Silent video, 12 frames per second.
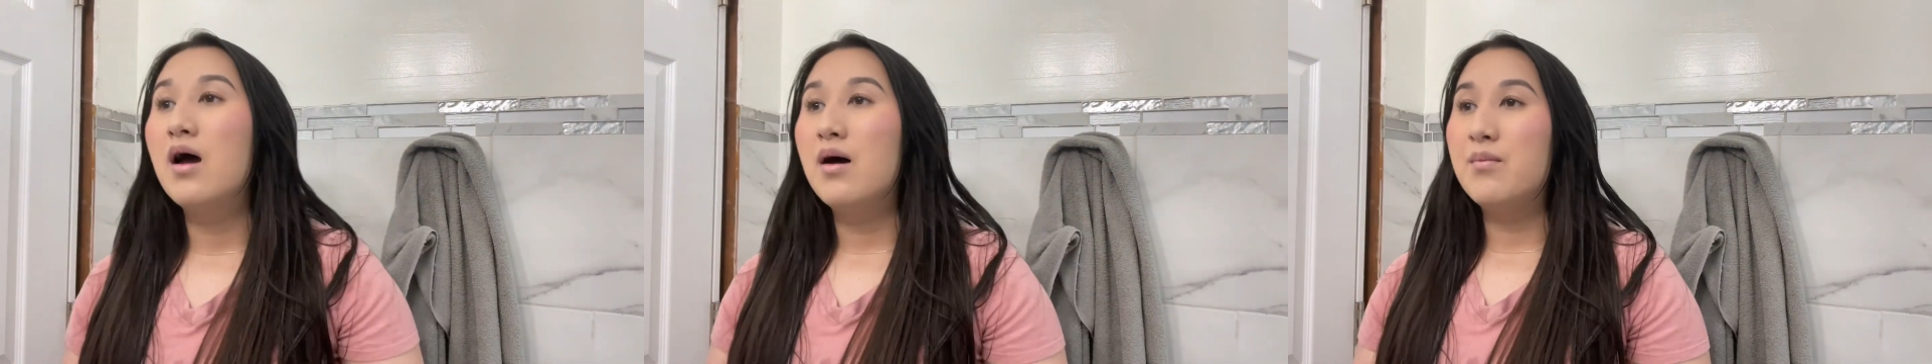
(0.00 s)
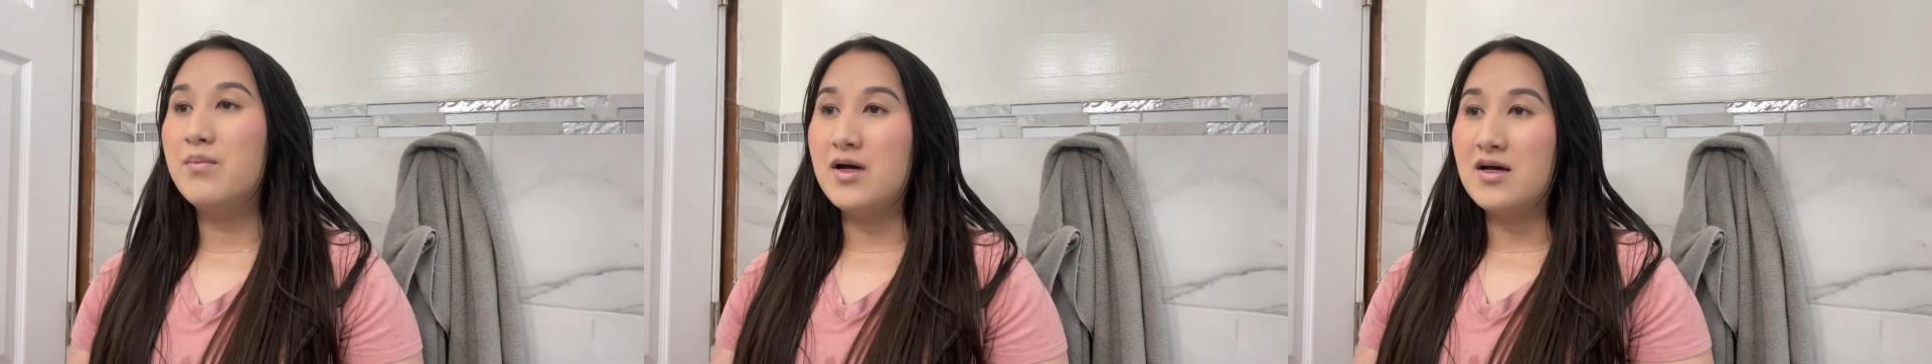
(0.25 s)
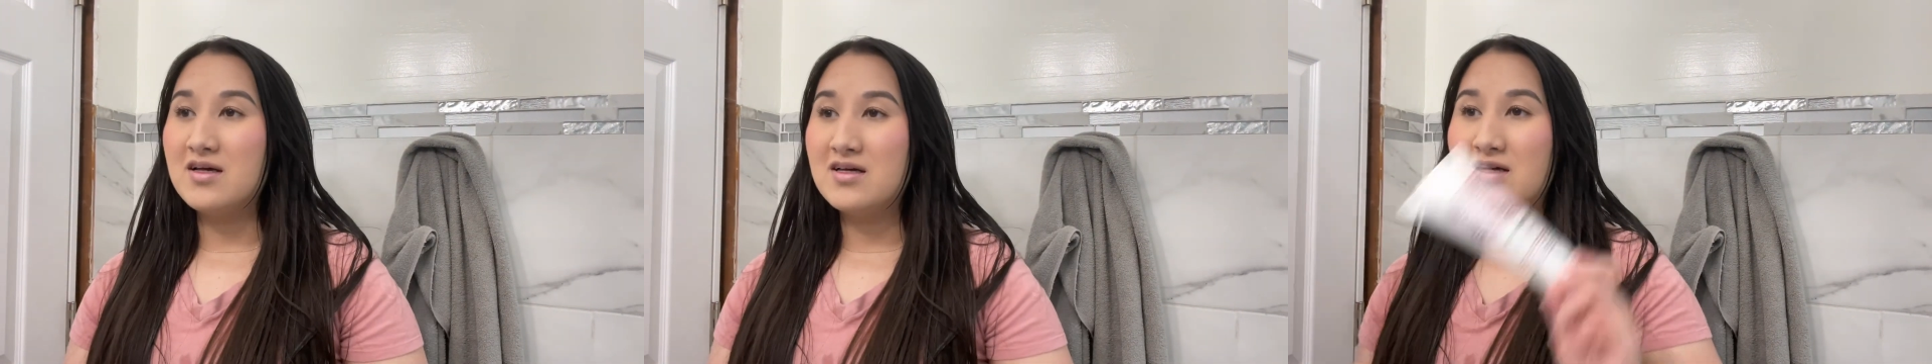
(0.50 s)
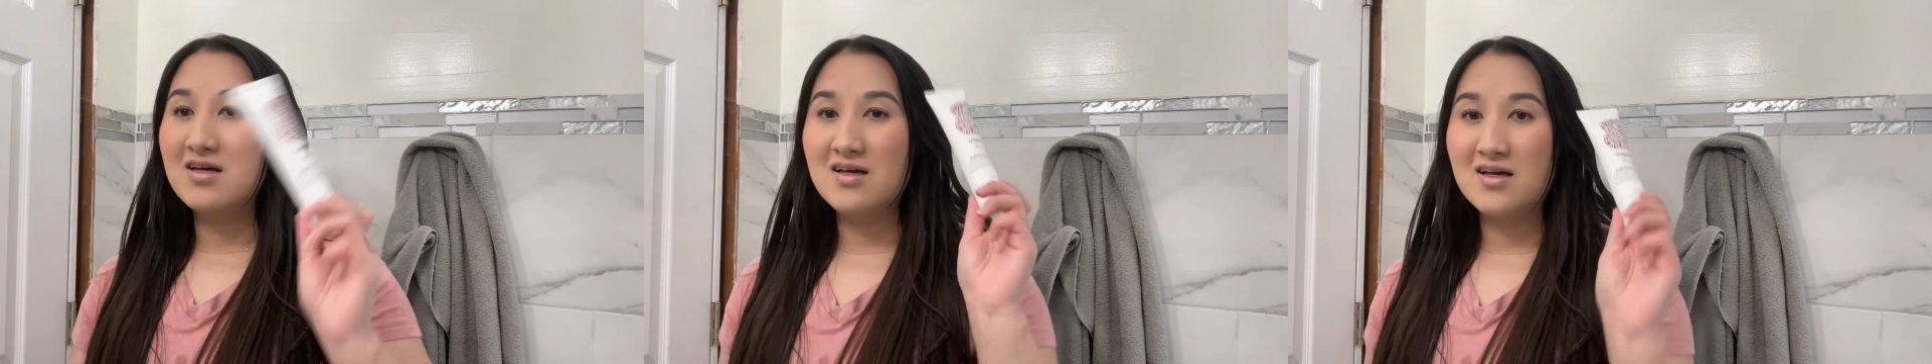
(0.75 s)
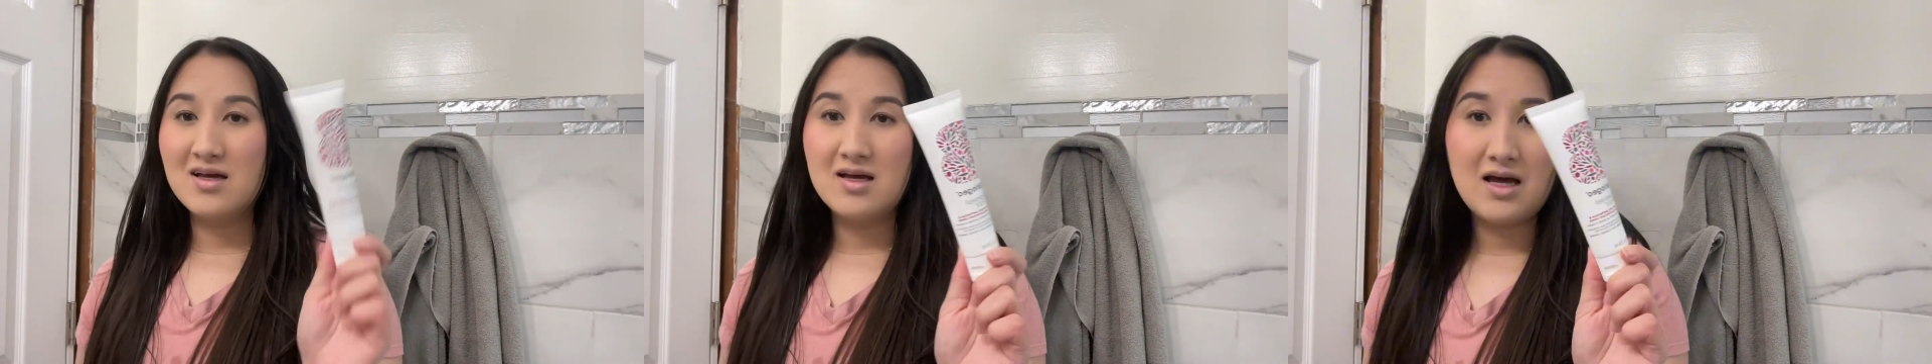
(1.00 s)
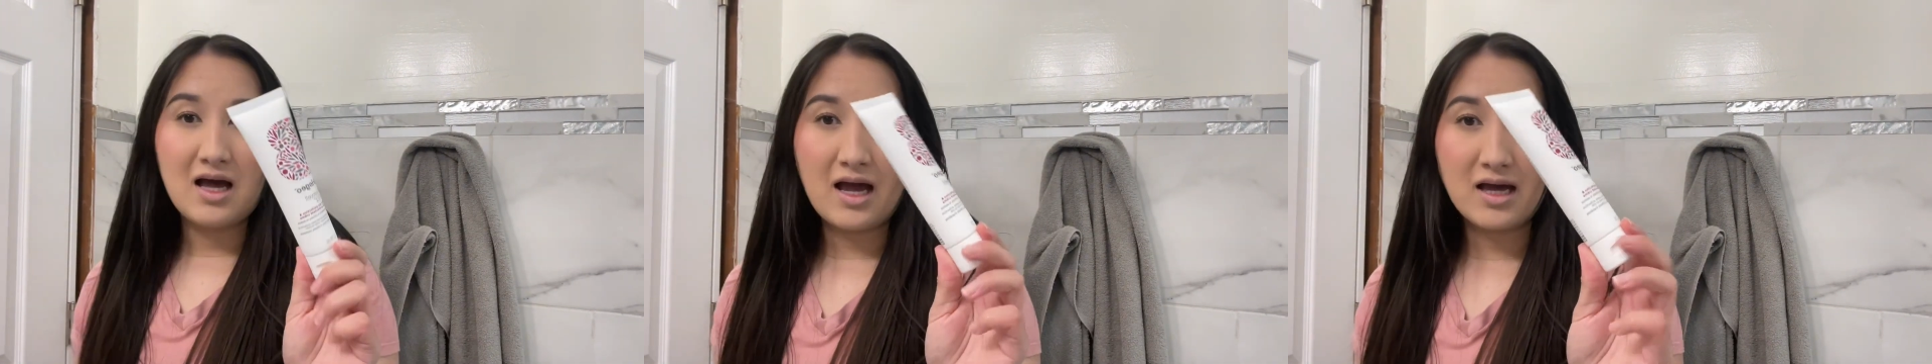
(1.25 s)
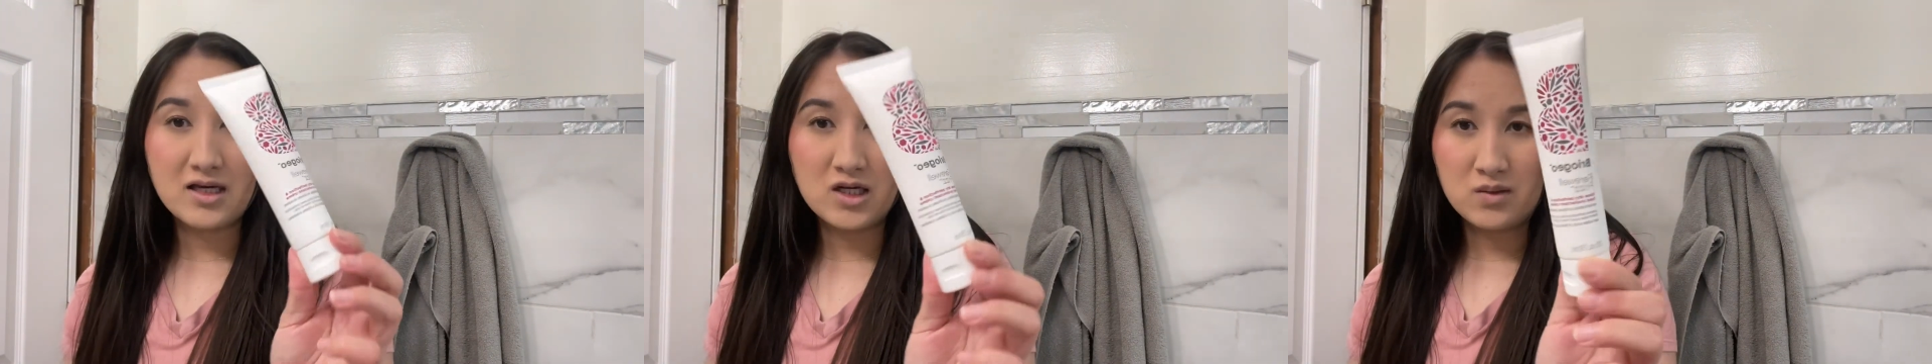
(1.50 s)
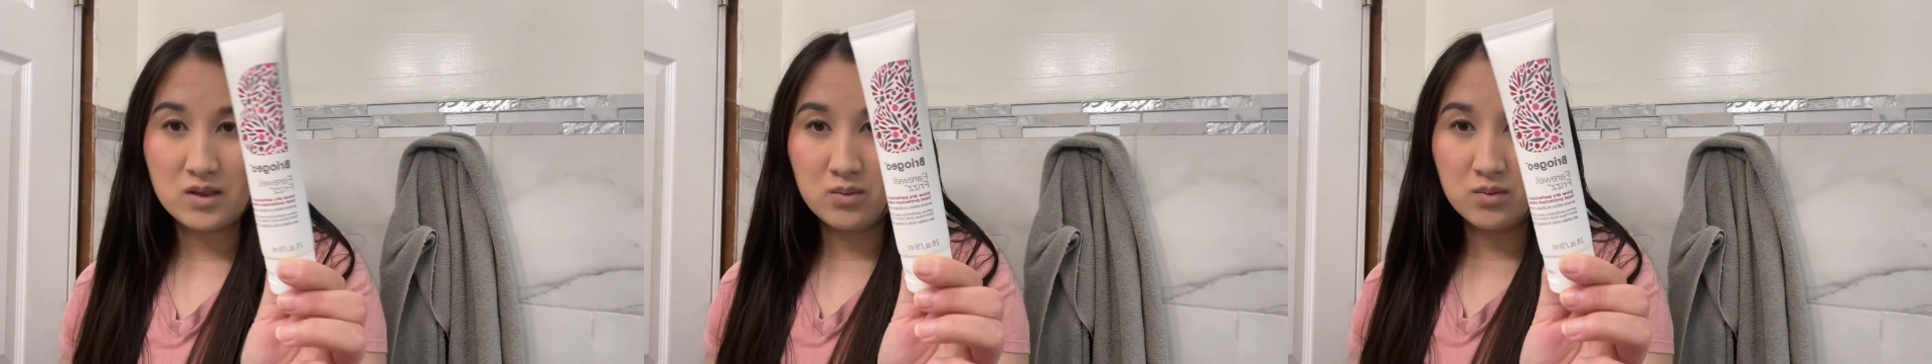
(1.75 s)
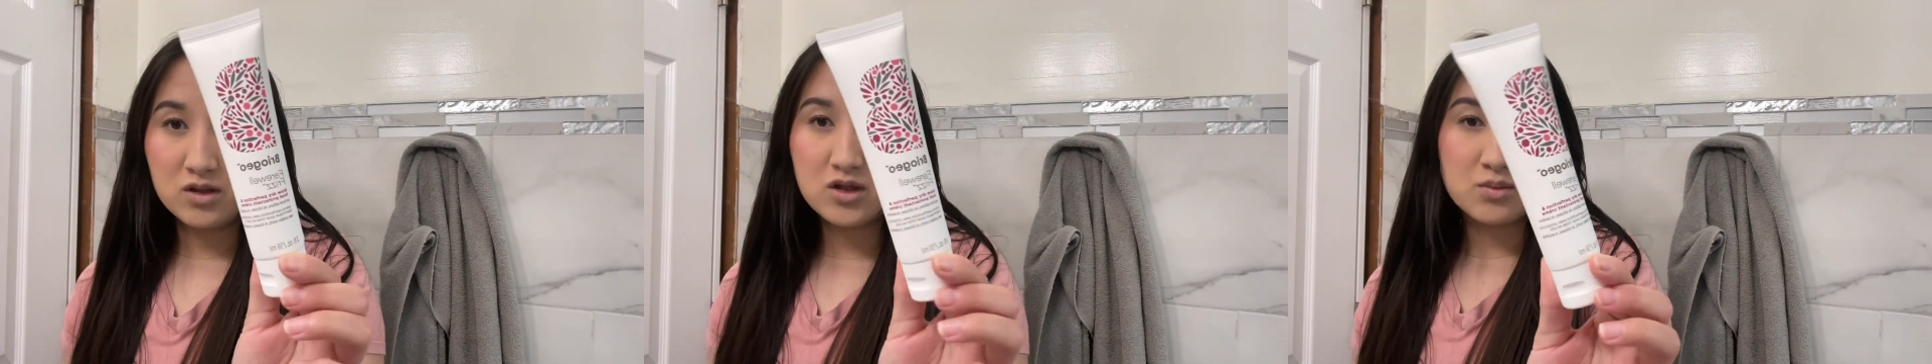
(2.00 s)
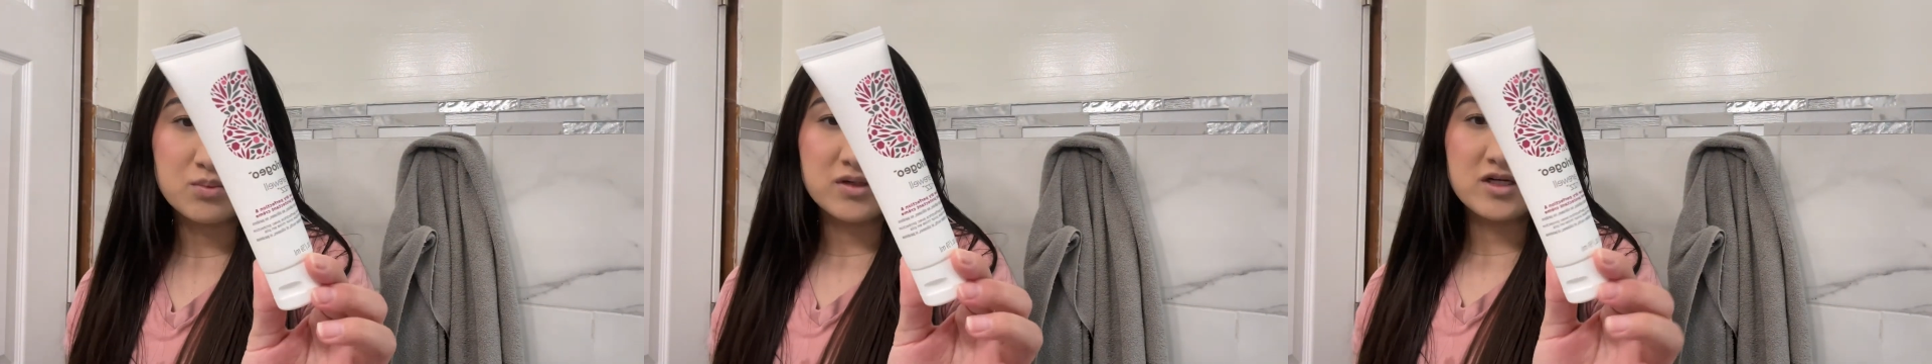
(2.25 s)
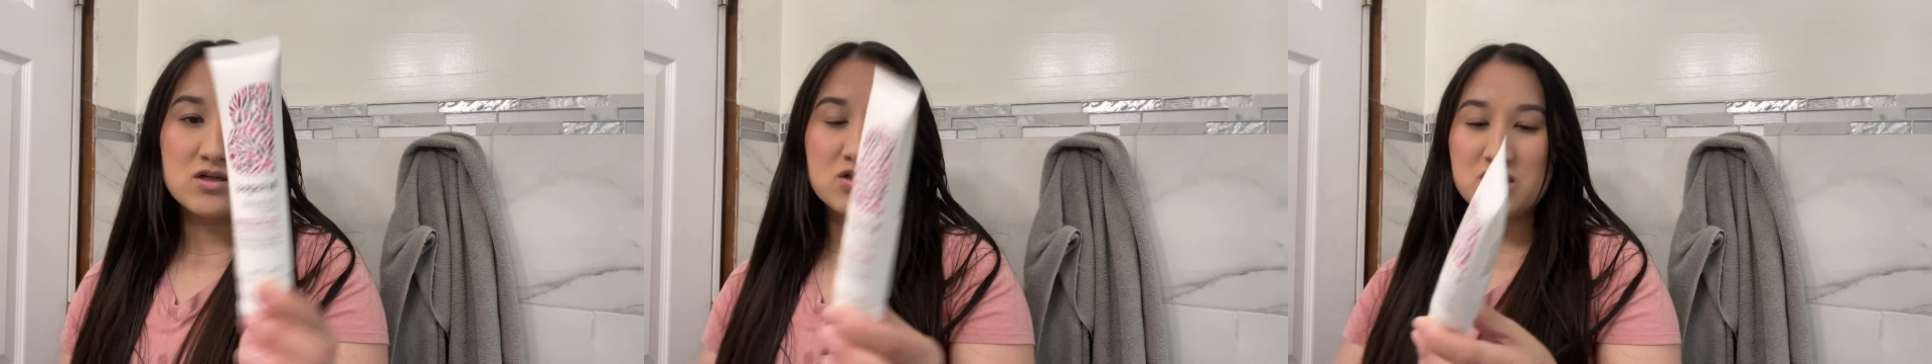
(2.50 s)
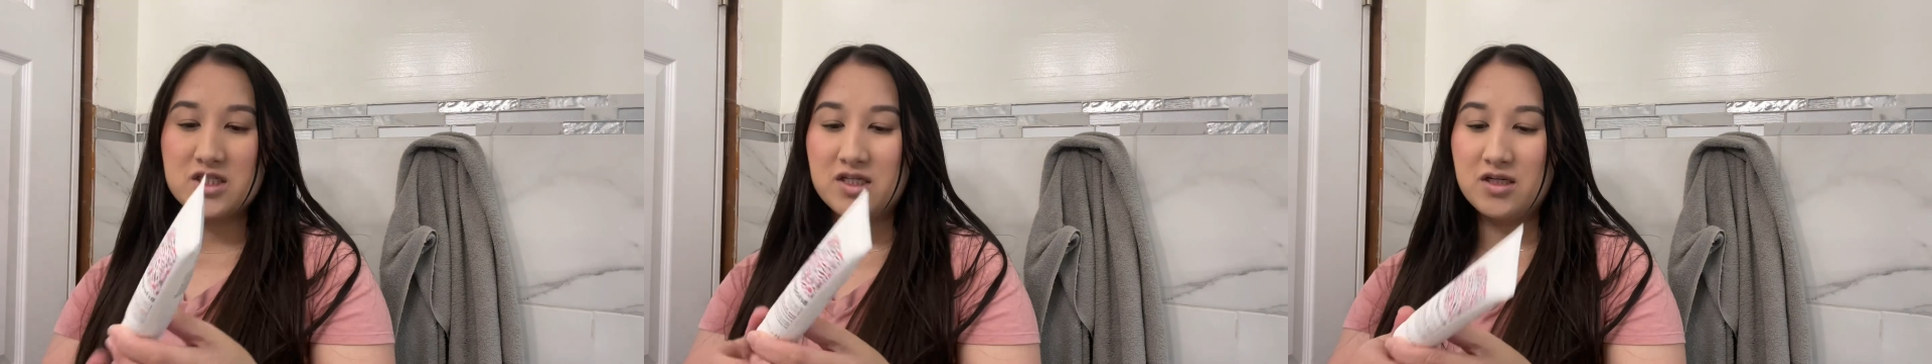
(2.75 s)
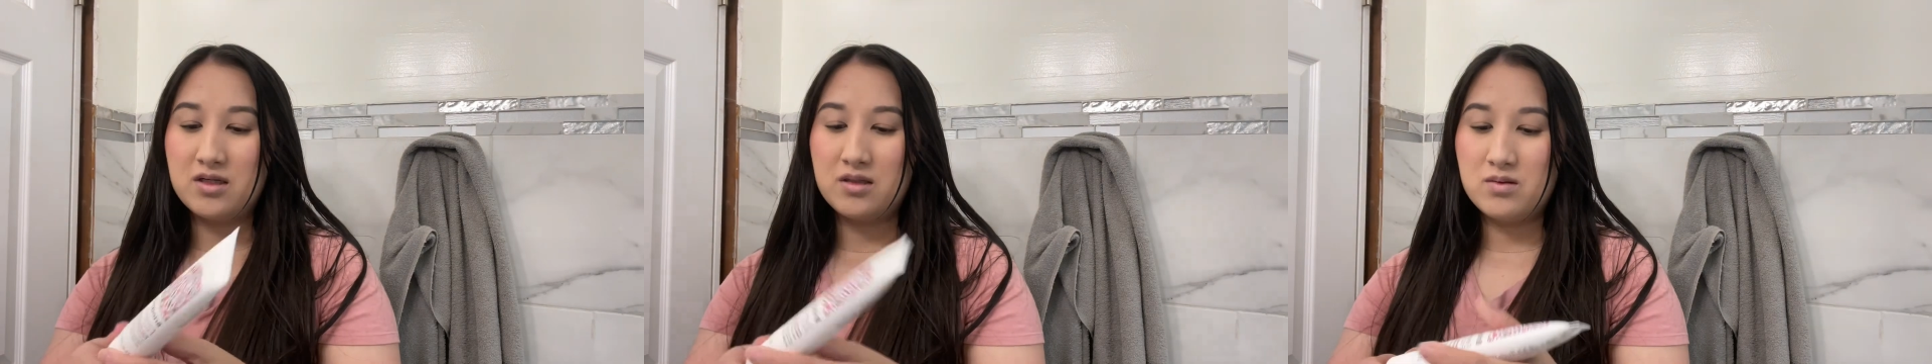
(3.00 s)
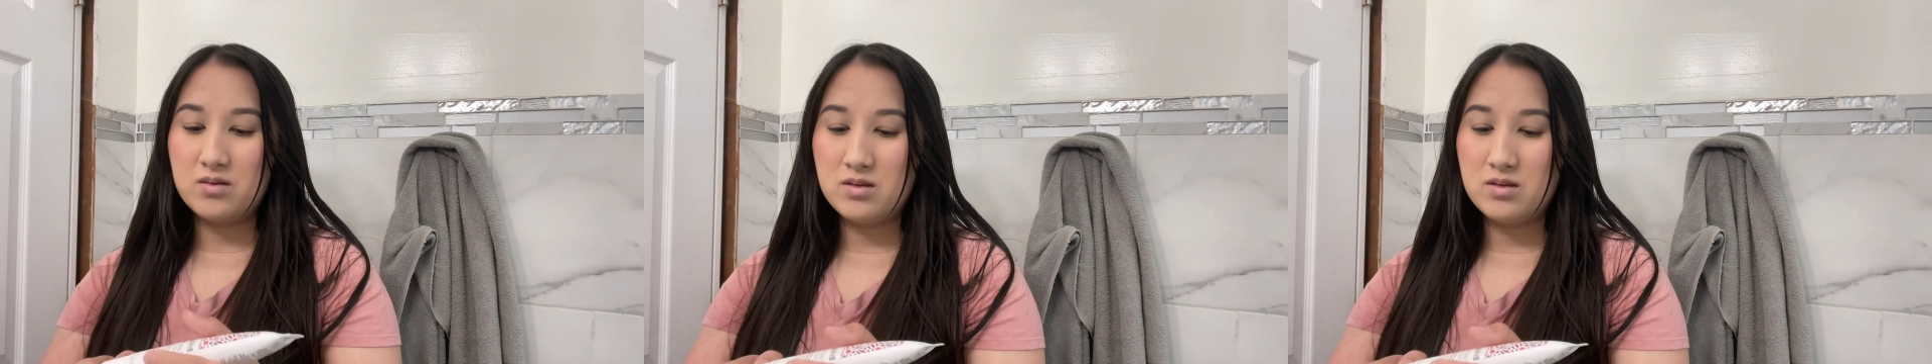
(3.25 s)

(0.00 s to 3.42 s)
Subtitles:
but I go in with the Brio Geo